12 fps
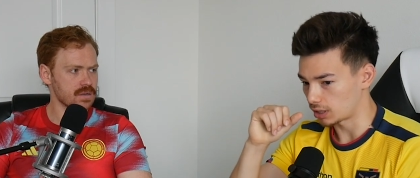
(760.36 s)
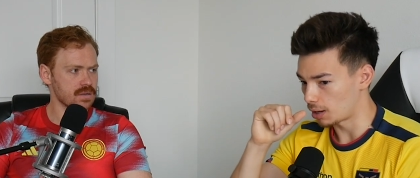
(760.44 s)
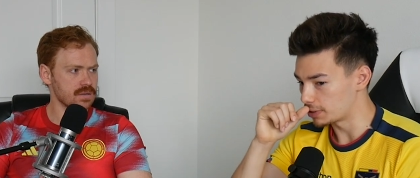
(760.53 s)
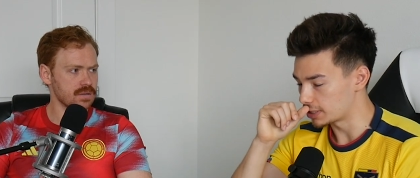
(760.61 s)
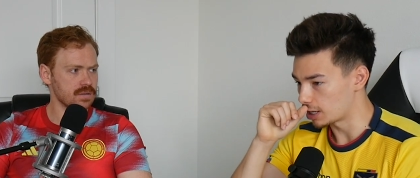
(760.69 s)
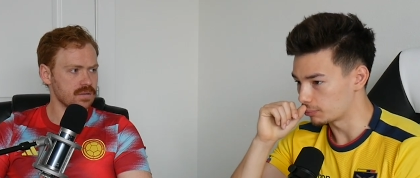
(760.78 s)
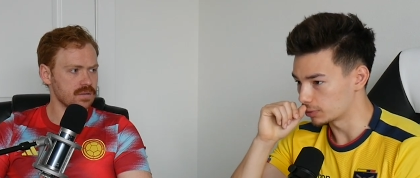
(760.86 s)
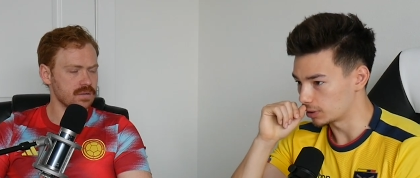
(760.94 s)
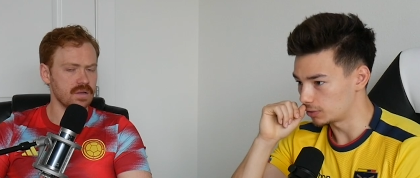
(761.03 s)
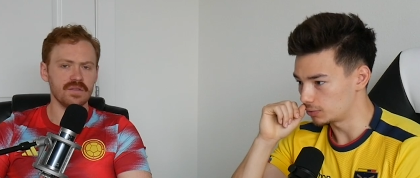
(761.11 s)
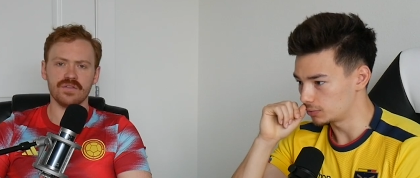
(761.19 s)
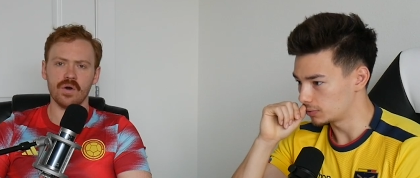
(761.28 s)
Speaker 1: comment down
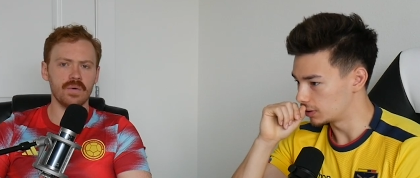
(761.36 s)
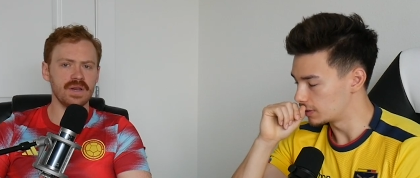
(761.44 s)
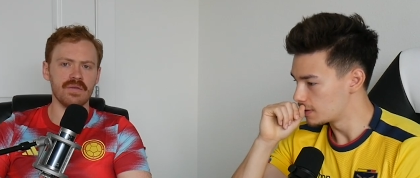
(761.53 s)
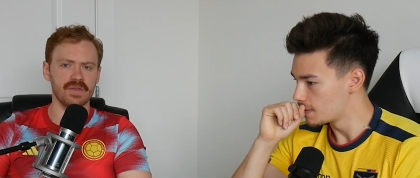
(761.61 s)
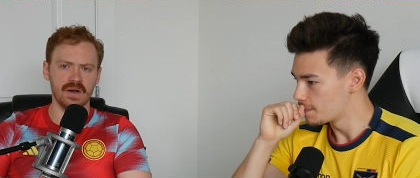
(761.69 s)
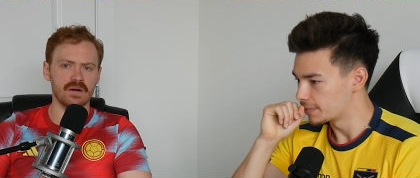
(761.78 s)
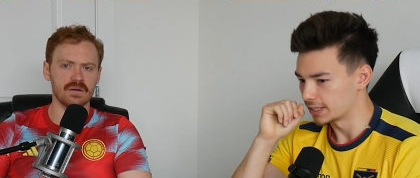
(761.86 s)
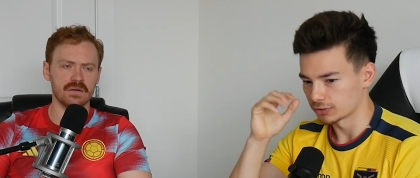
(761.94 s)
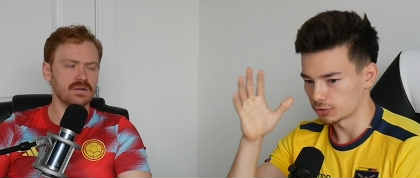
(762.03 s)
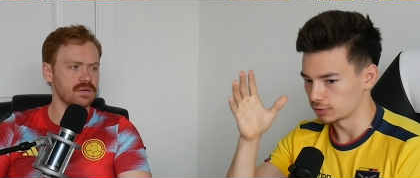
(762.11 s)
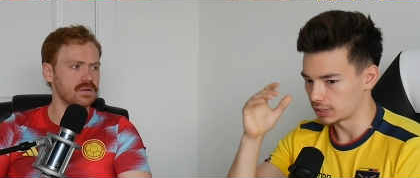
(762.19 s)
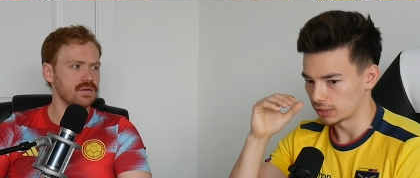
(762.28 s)
below. Throw it down there. Yeah,
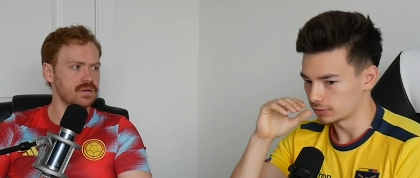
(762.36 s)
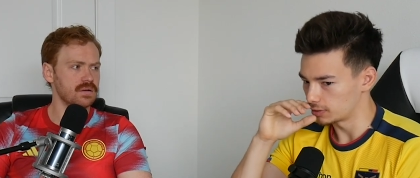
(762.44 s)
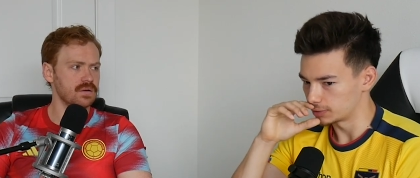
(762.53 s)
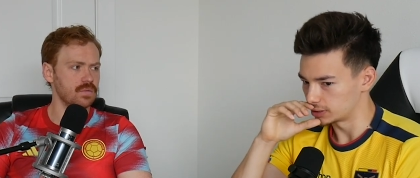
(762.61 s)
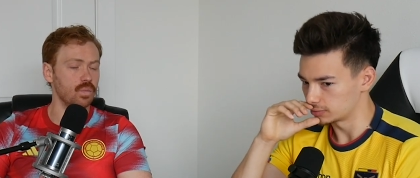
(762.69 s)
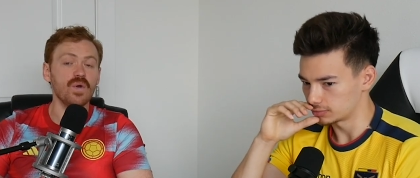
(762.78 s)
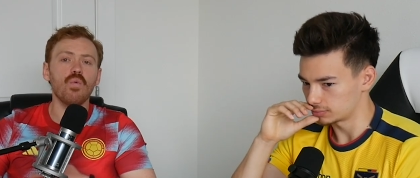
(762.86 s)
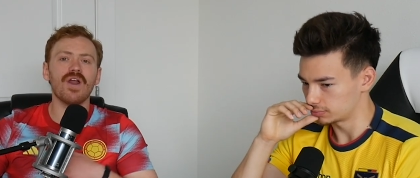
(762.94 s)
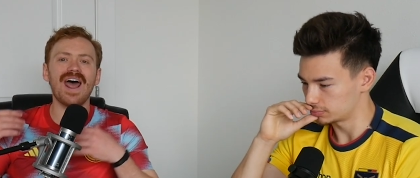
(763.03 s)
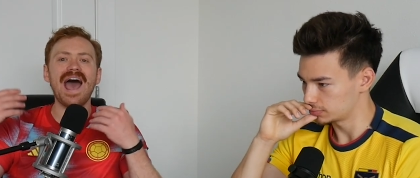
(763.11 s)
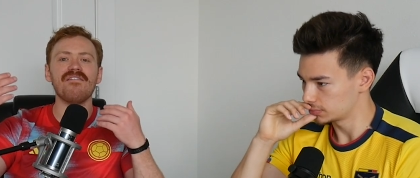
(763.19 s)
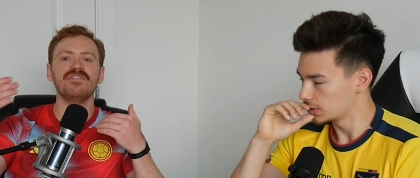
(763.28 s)
throw it down there. I mean, we want
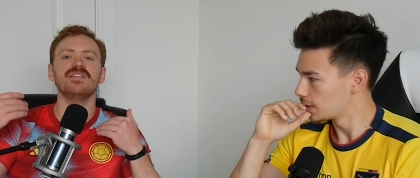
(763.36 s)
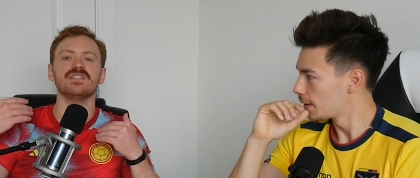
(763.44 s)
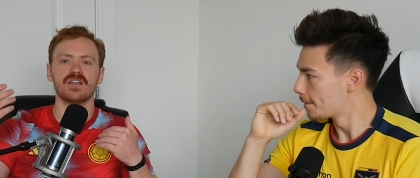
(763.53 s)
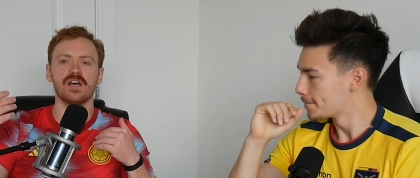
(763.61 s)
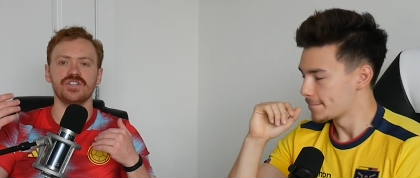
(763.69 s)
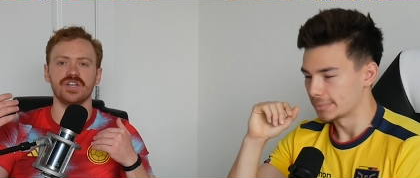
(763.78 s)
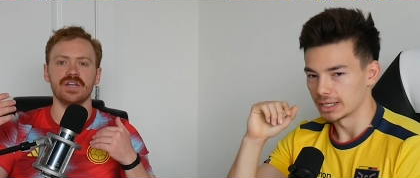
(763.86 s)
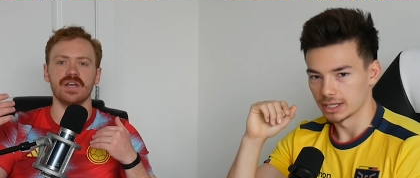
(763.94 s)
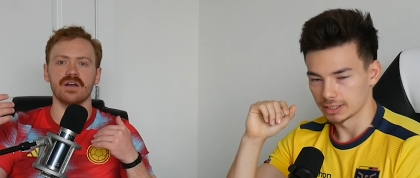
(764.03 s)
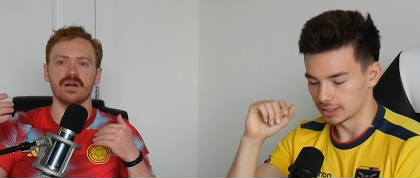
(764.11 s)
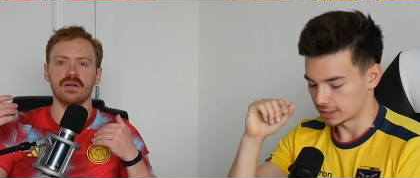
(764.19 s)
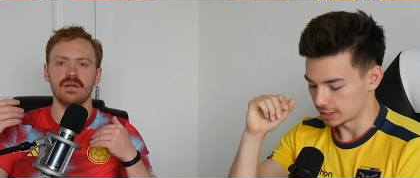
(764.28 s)
Speaker 2: to have a discussion. Yeah,
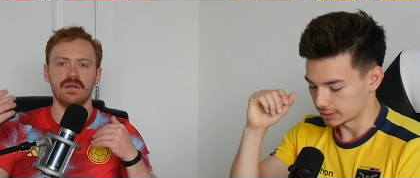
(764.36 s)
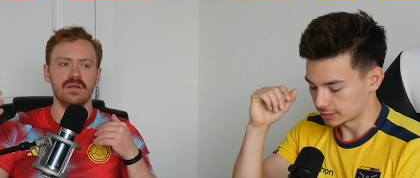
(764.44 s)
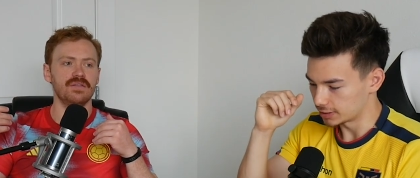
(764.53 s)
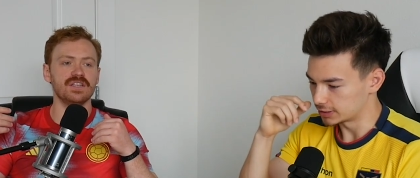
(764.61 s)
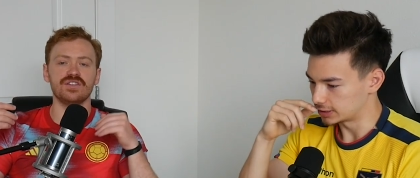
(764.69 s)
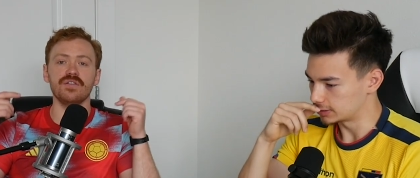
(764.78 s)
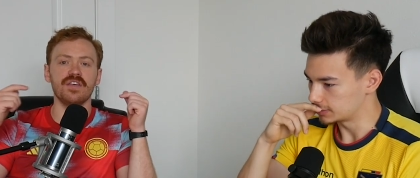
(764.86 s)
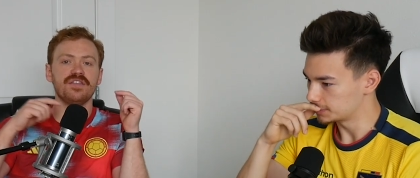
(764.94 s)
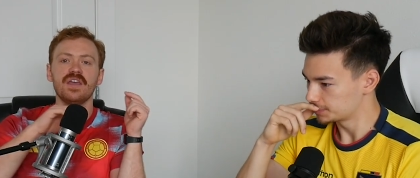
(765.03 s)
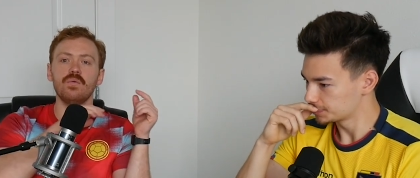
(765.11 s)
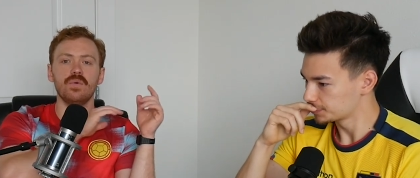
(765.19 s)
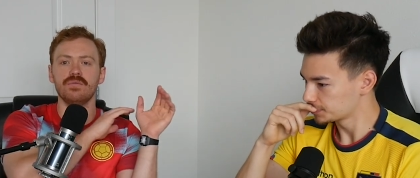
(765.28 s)
here. yeah, yeah. Let's, this, the
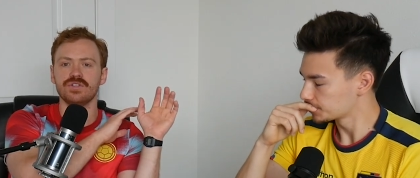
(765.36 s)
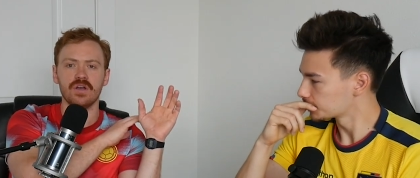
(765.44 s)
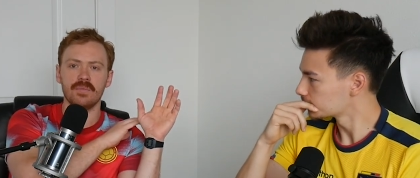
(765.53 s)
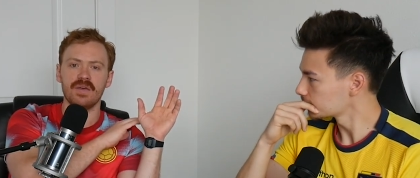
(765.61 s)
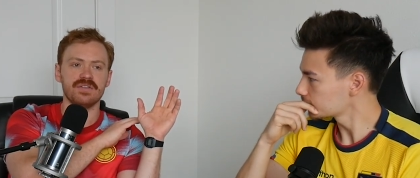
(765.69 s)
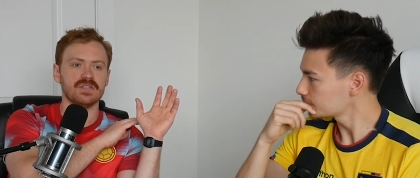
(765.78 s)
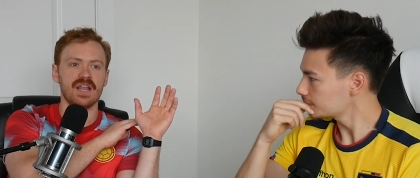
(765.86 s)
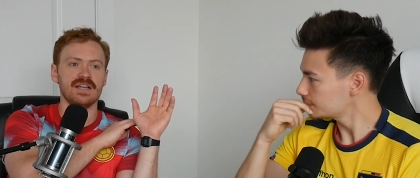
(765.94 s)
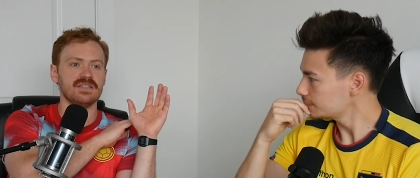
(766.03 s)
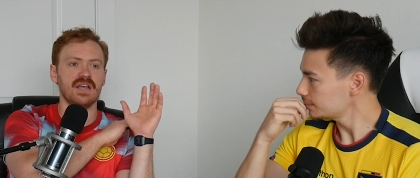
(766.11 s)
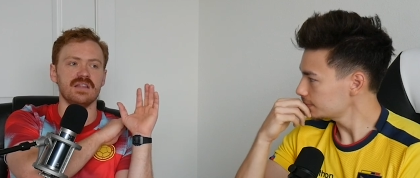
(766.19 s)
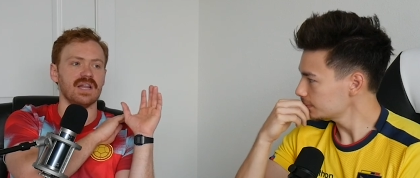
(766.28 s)
thing we were talking about this
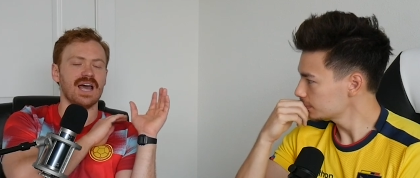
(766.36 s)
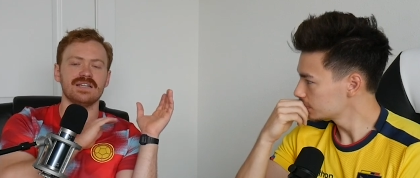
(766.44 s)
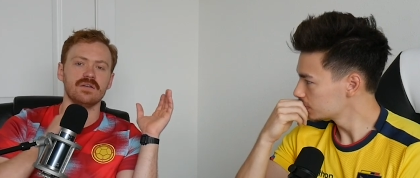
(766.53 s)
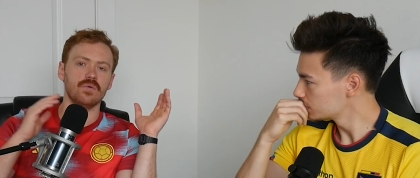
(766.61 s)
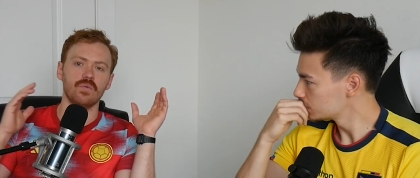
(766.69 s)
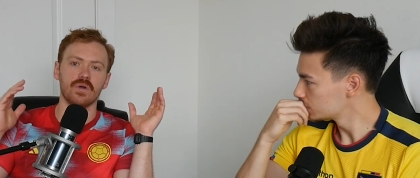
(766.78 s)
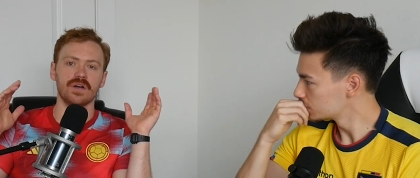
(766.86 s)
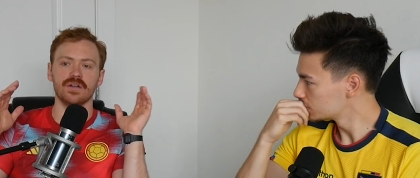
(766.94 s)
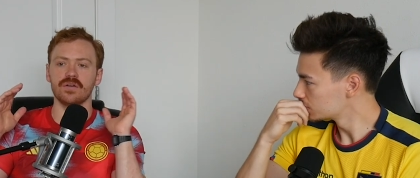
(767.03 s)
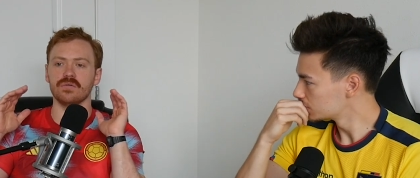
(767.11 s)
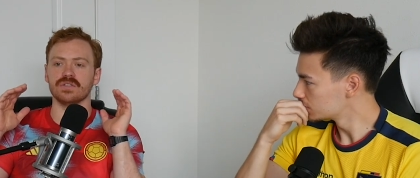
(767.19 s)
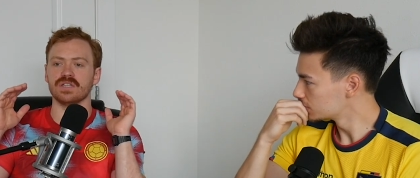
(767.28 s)
last night. The last thing we want to
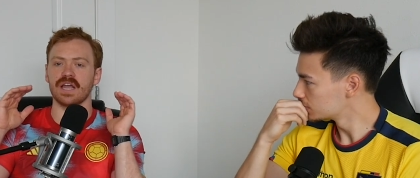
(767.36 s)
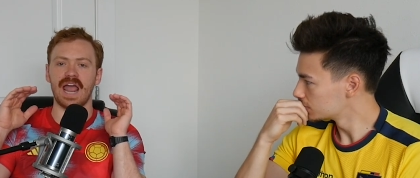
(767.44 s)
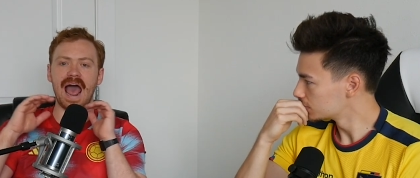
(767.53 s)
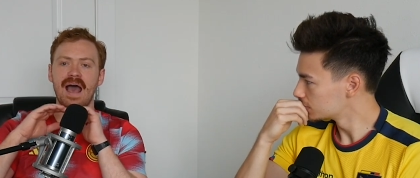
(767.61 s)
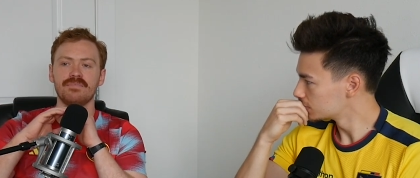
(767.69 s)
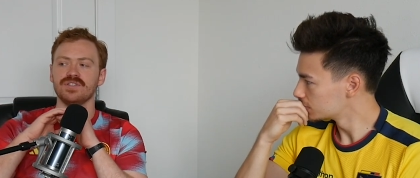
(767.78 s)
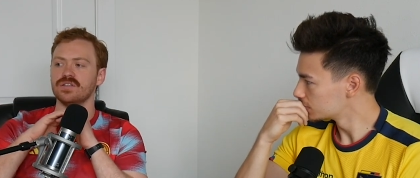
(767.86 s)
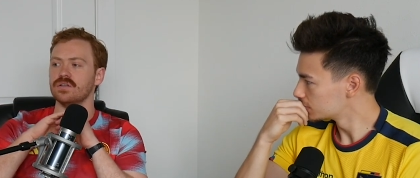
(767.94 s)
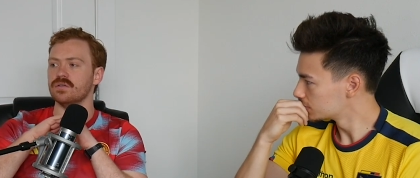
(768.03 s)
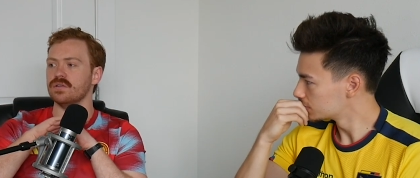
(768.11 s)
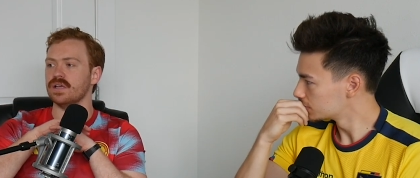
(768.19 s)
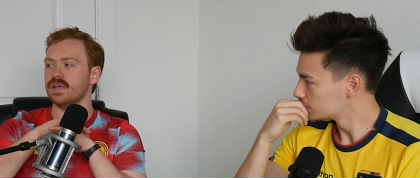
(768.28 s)
do is like
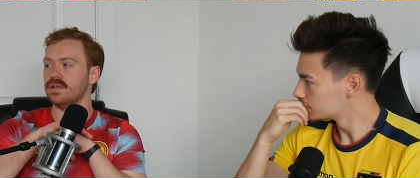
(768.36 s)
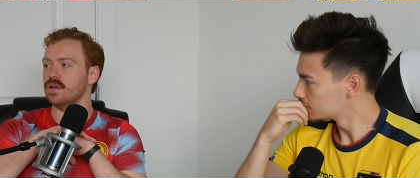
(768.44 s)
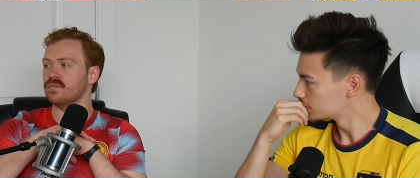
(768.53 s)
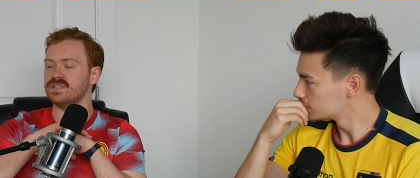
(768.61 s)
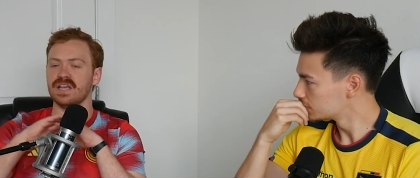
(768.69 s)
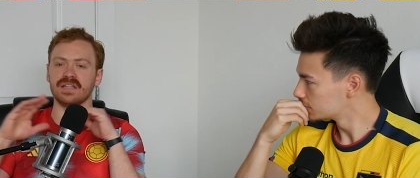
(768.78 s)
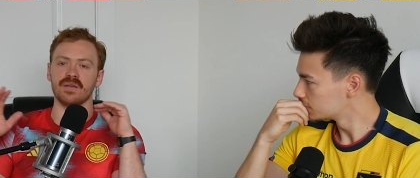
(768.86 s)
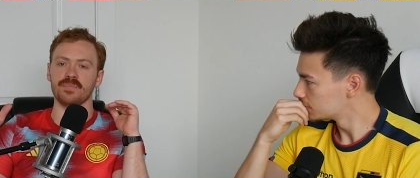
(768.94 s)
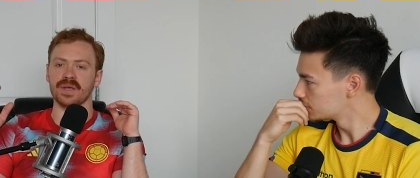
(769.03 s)
absolutely, you know, take the